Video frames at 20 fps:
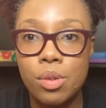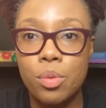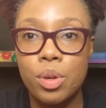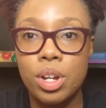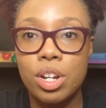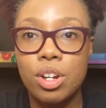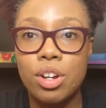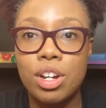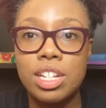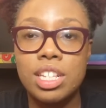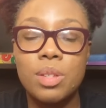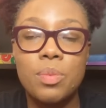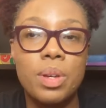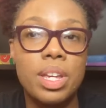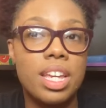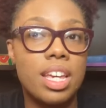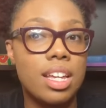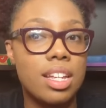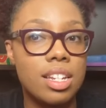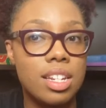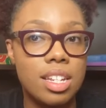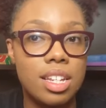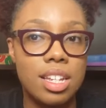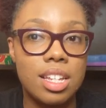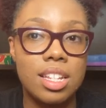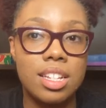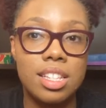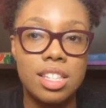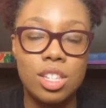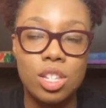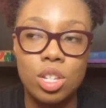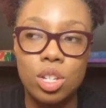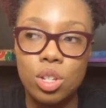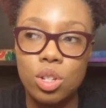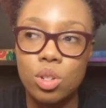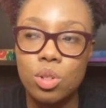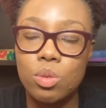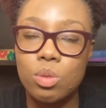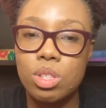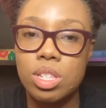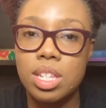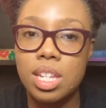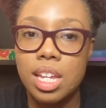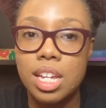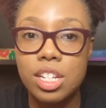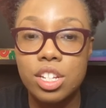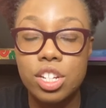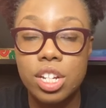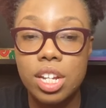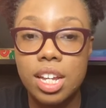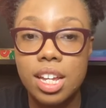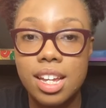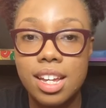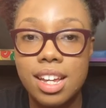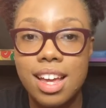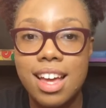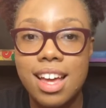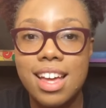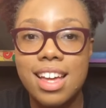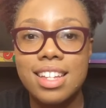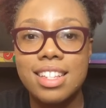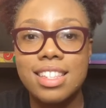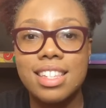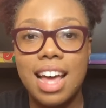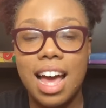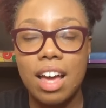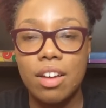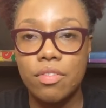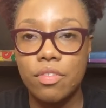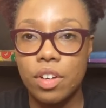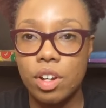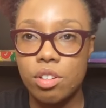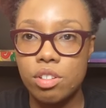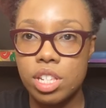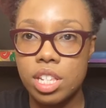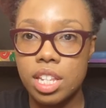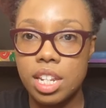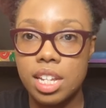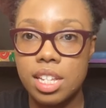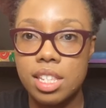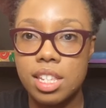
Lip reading: We're going to be getting into teaching diversity.